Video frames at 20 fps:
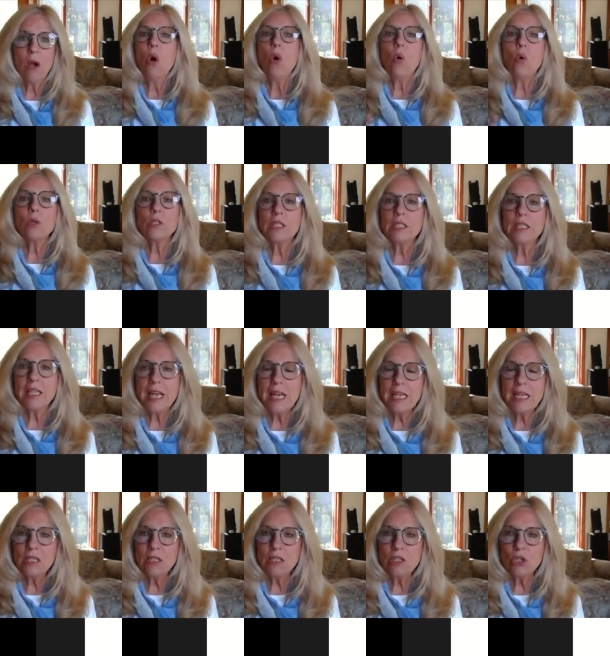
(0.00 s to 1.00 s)
or to
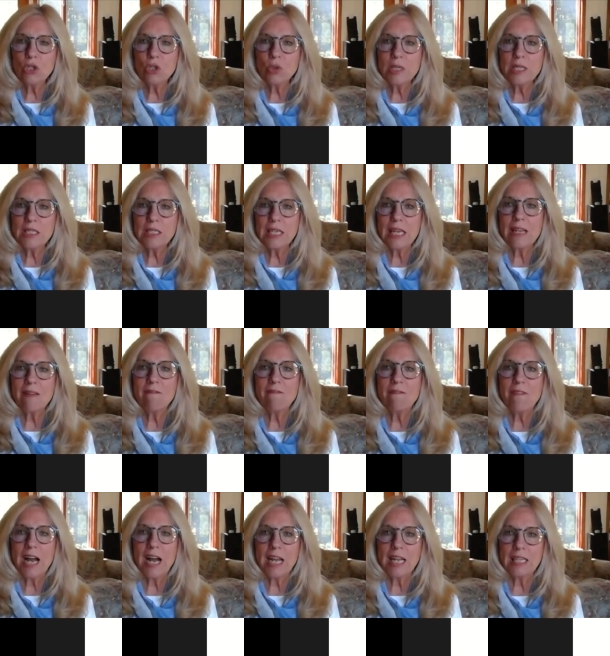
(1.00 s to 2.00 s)
take to the streets in
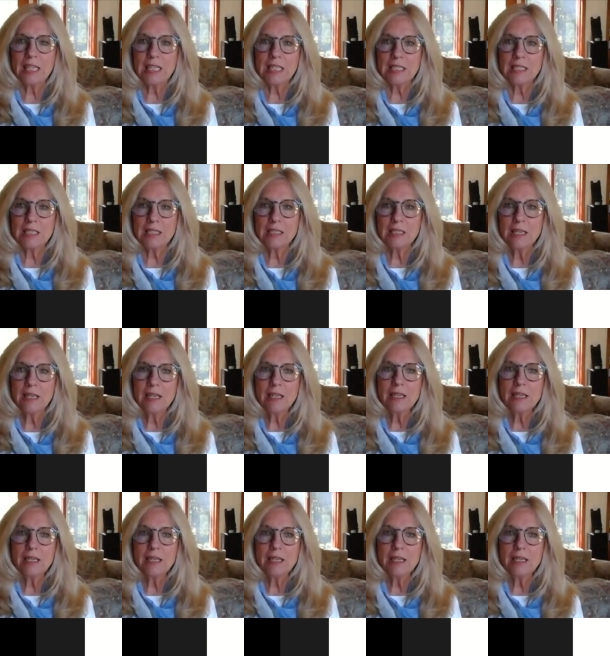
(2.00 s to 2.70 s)
violence,